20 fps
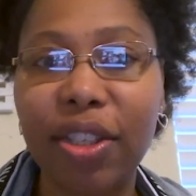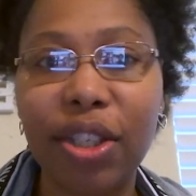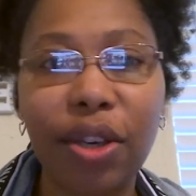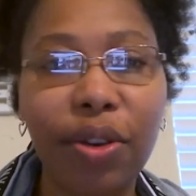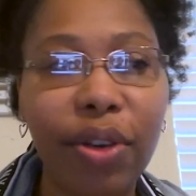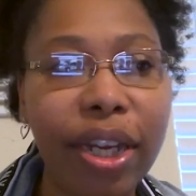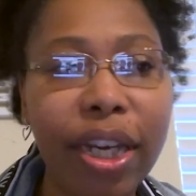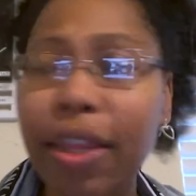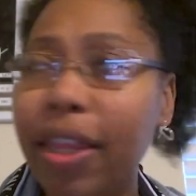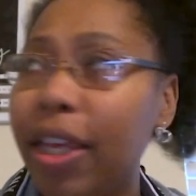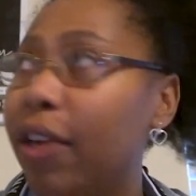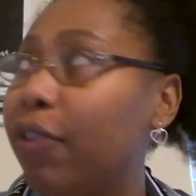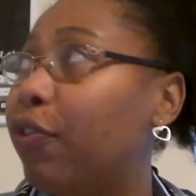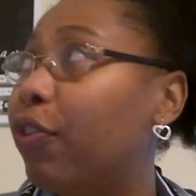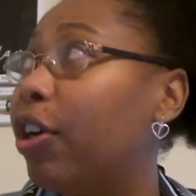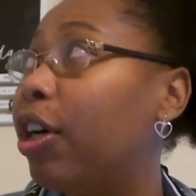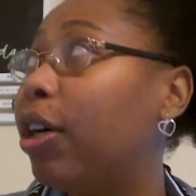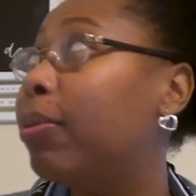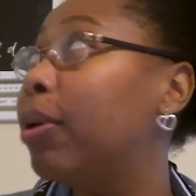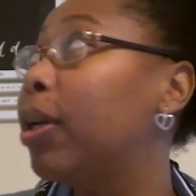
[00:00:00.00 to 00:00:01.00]
So anything
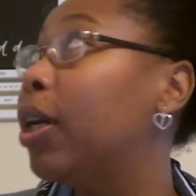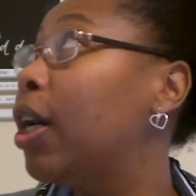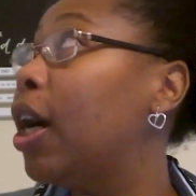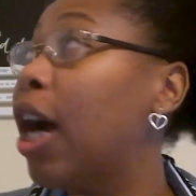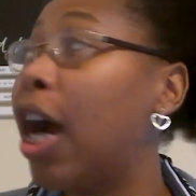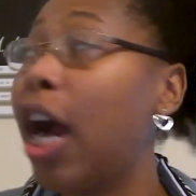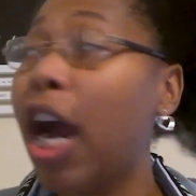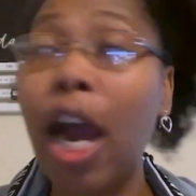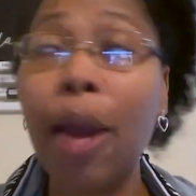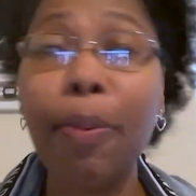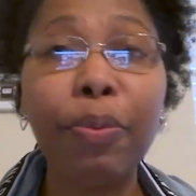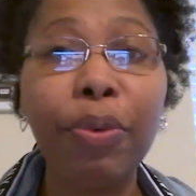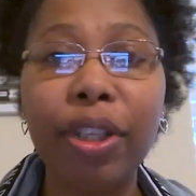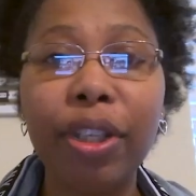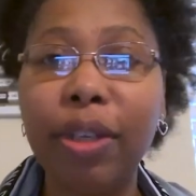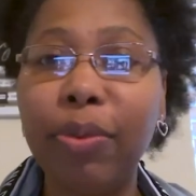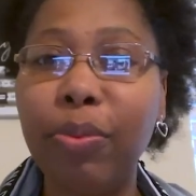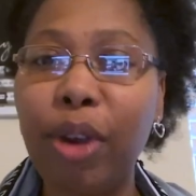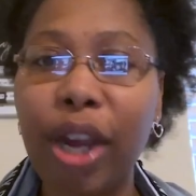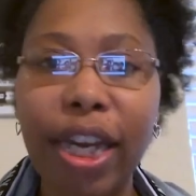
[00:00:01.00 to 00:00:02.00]
from opera,
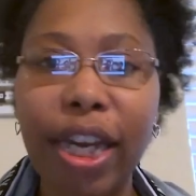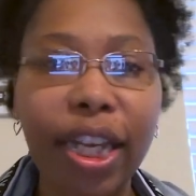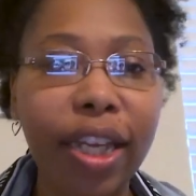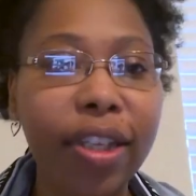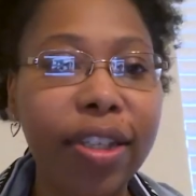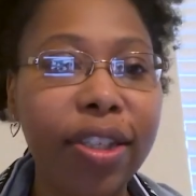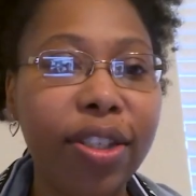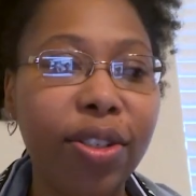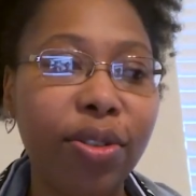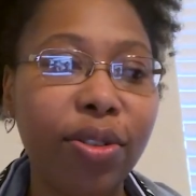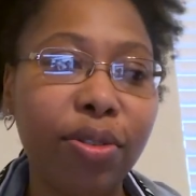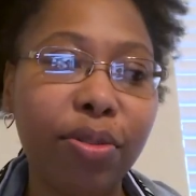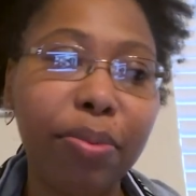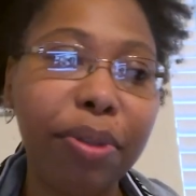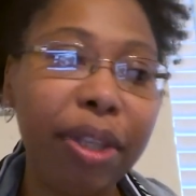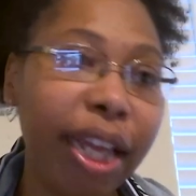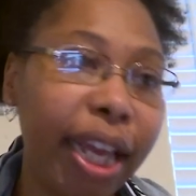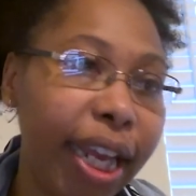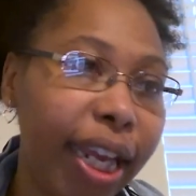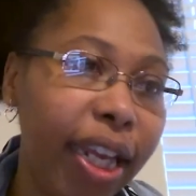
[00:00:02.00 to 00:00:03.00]
libretti, to
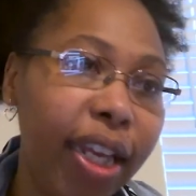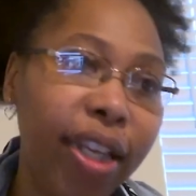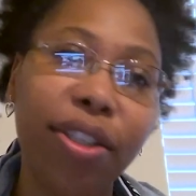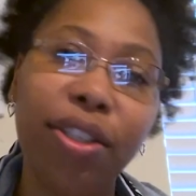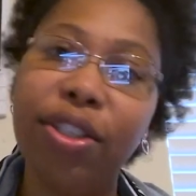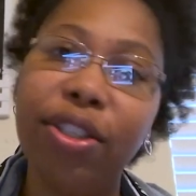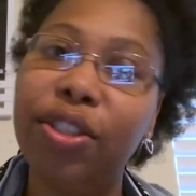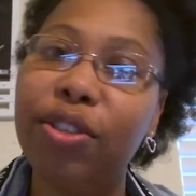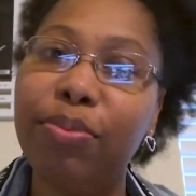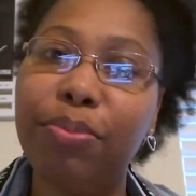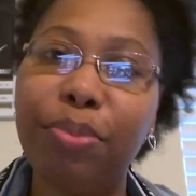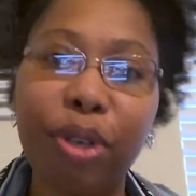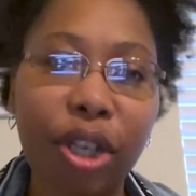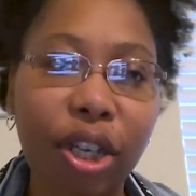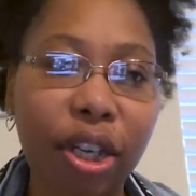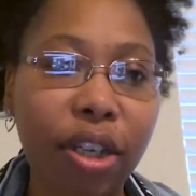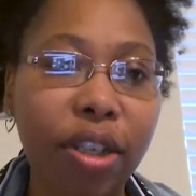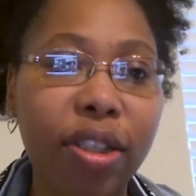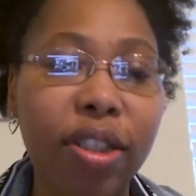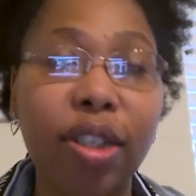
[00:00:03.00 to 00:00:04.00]
plays, to
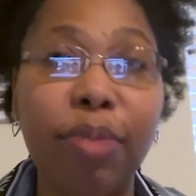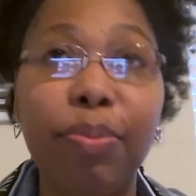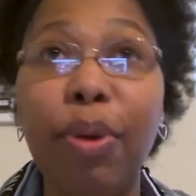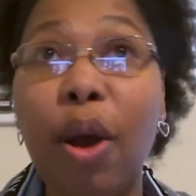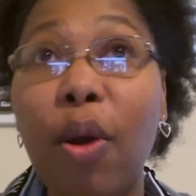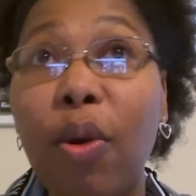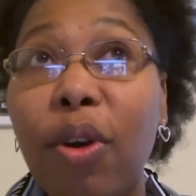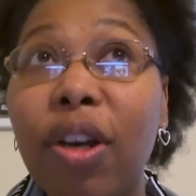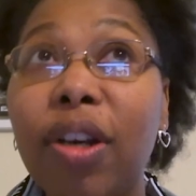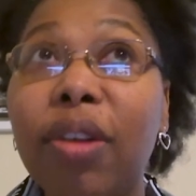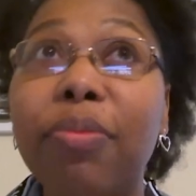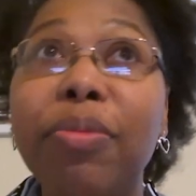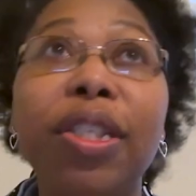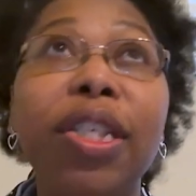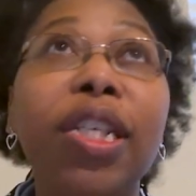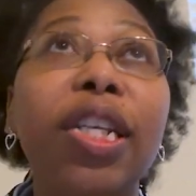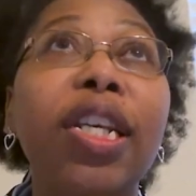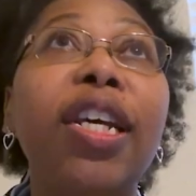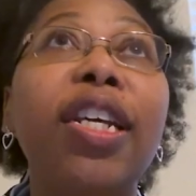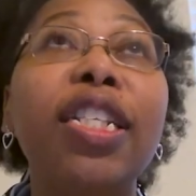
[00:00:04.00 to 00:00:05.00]
books, to
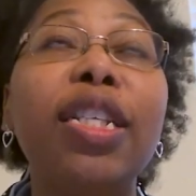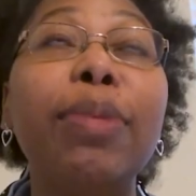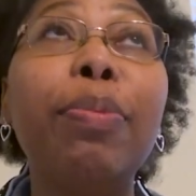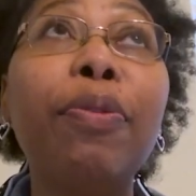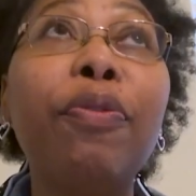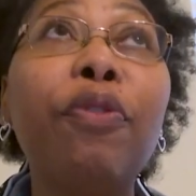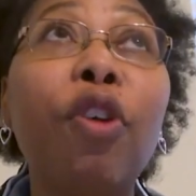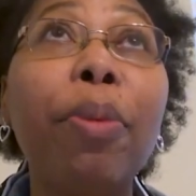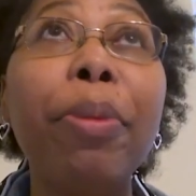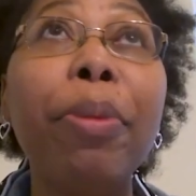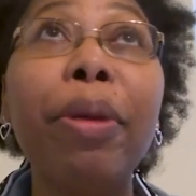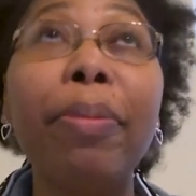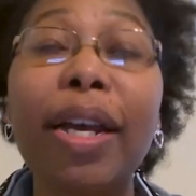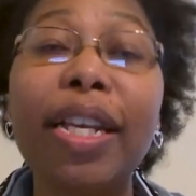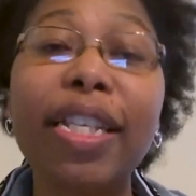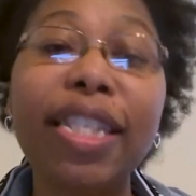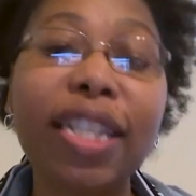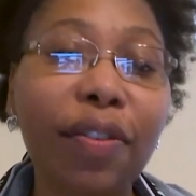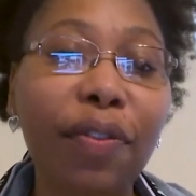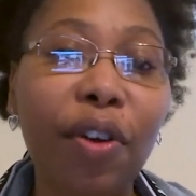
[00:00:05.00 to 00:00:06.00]
poems, to performing
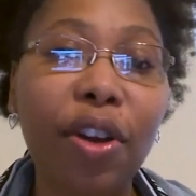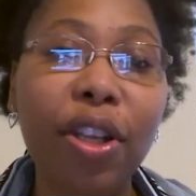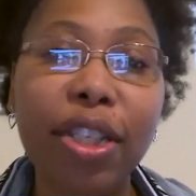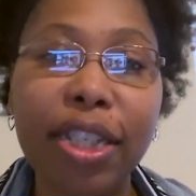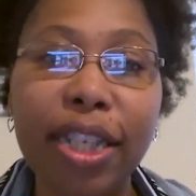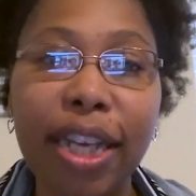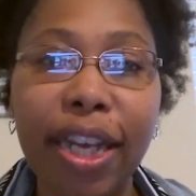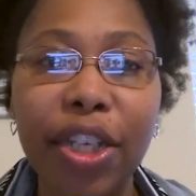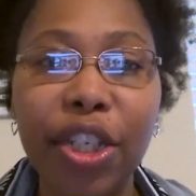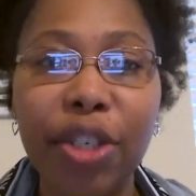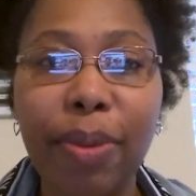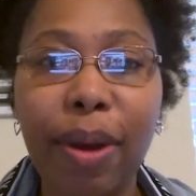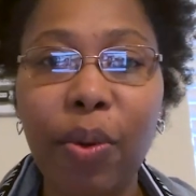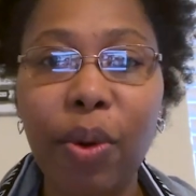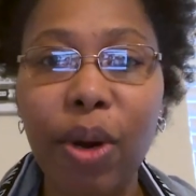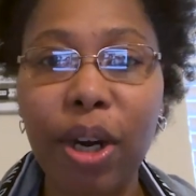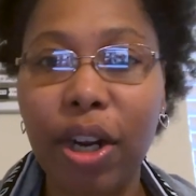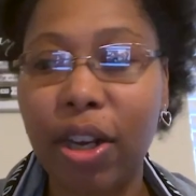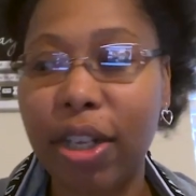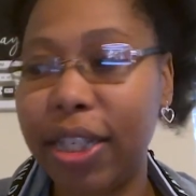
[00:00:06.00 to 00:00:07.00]
myself on stage and my
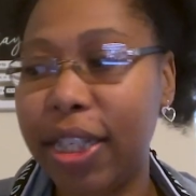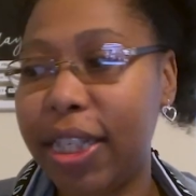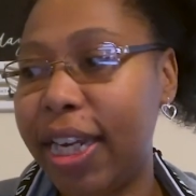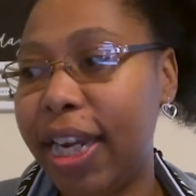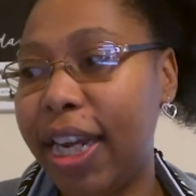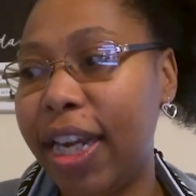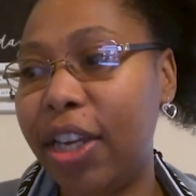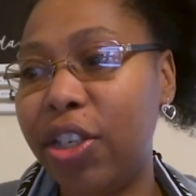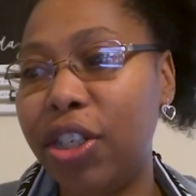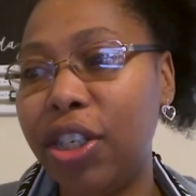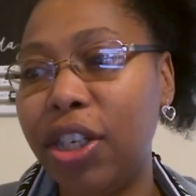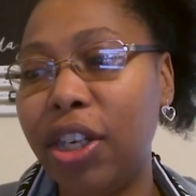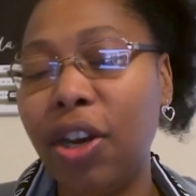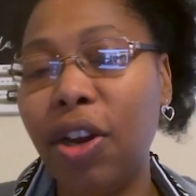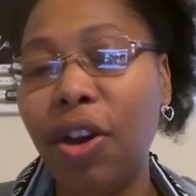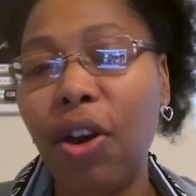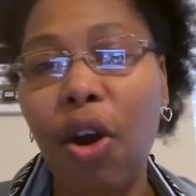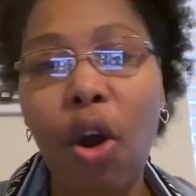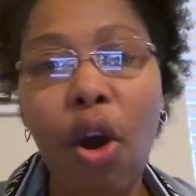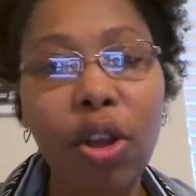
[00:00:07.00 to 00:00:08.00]
work on stage,
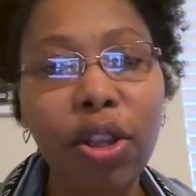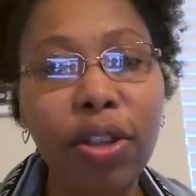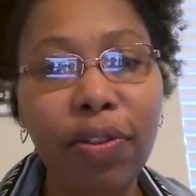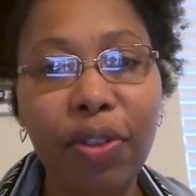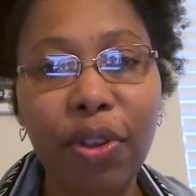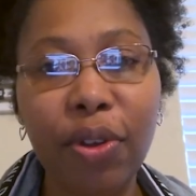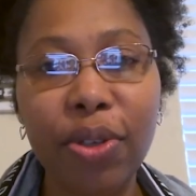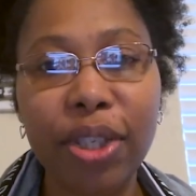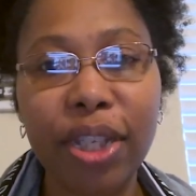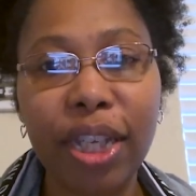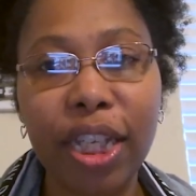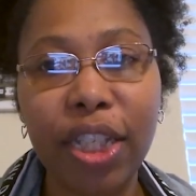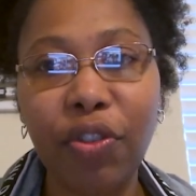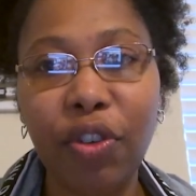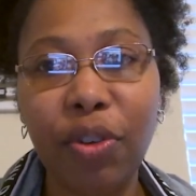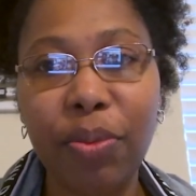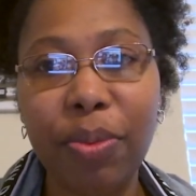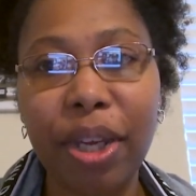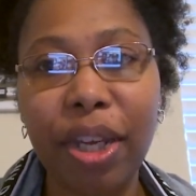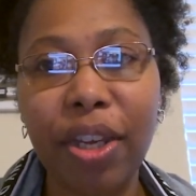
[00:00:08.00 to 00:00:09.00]
all of those things
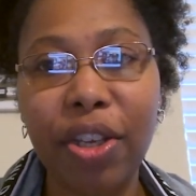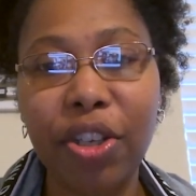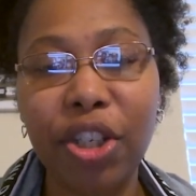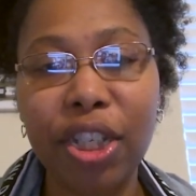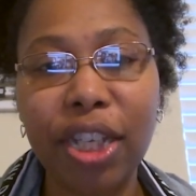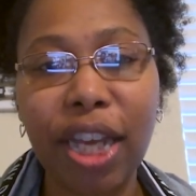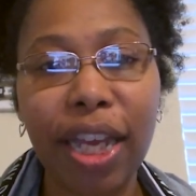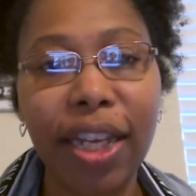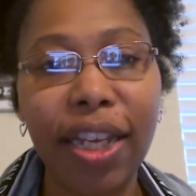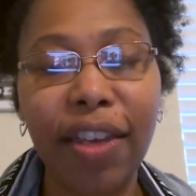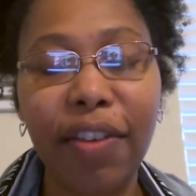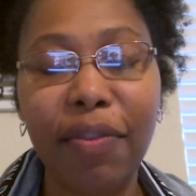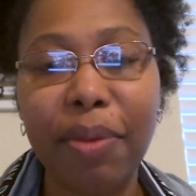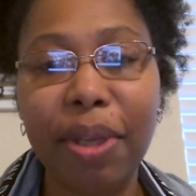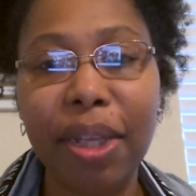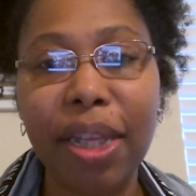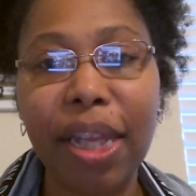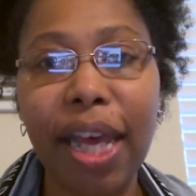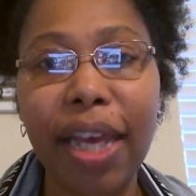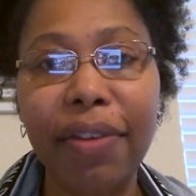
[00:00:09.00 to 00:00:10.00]
for me just kind of give
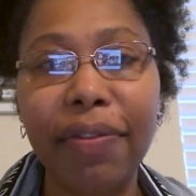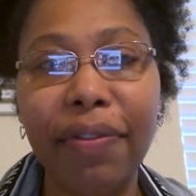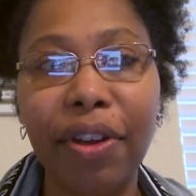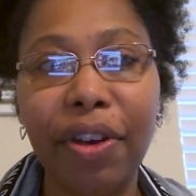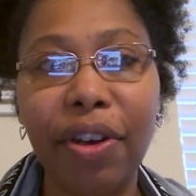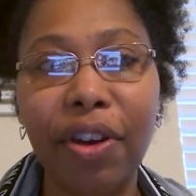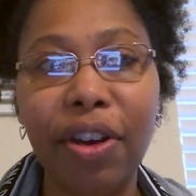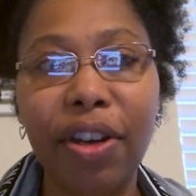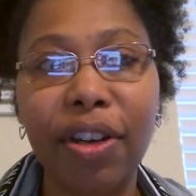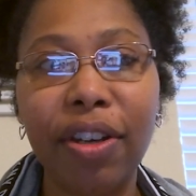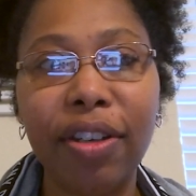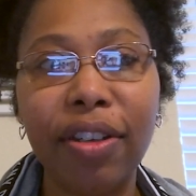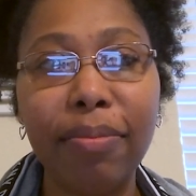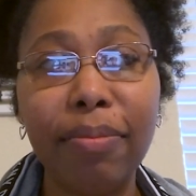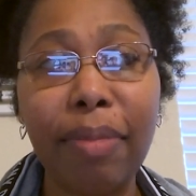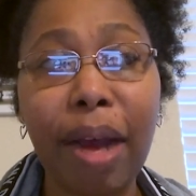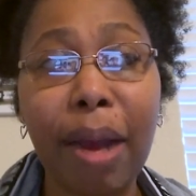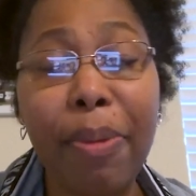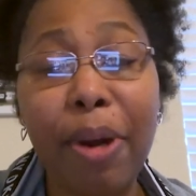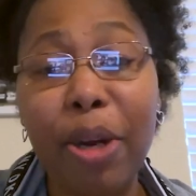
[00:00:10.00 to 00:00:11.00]
me life and are
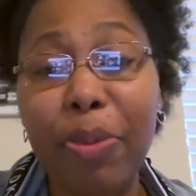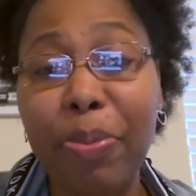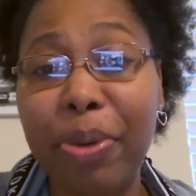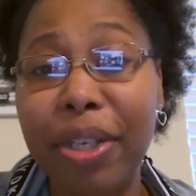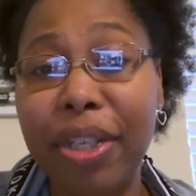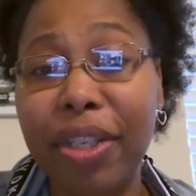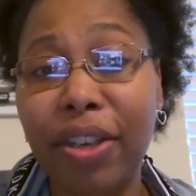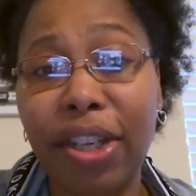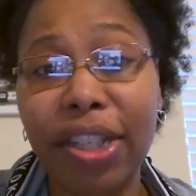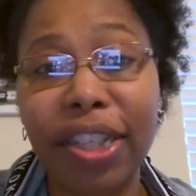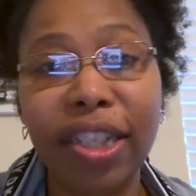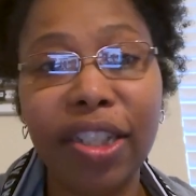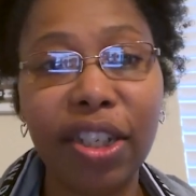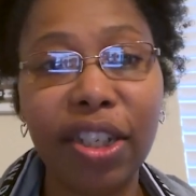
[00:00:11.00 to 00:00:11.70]
my purpose on